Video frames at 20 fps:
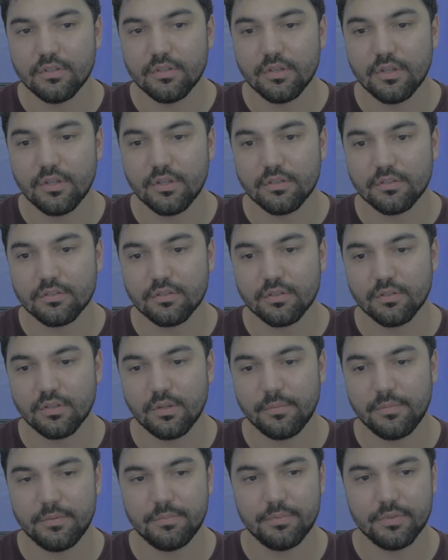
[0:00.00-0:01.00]
then so
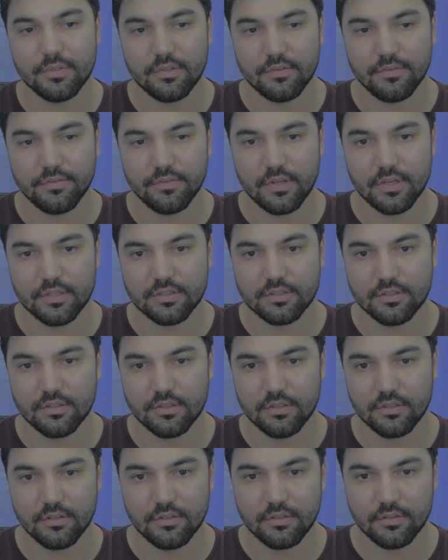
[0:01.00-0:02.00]
let me put the flex
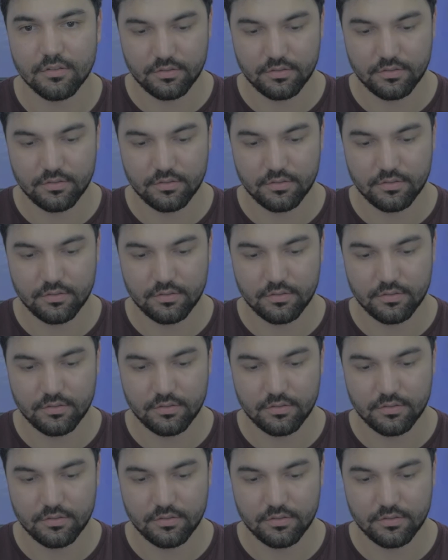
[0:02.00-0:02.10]
in.